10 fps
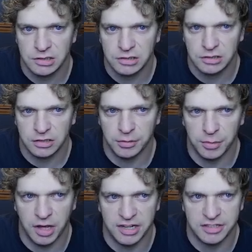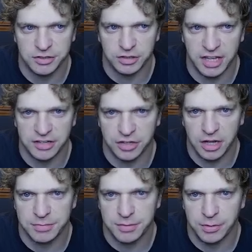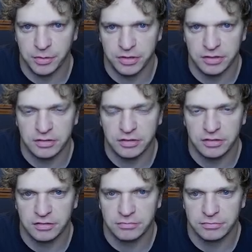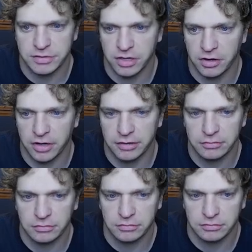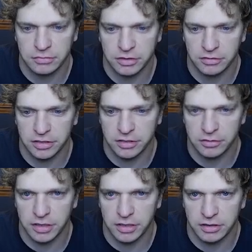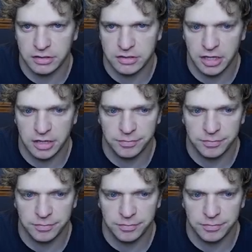Come on, hit your land drops, opponent. I'm sorry. You don't get to do anything this game.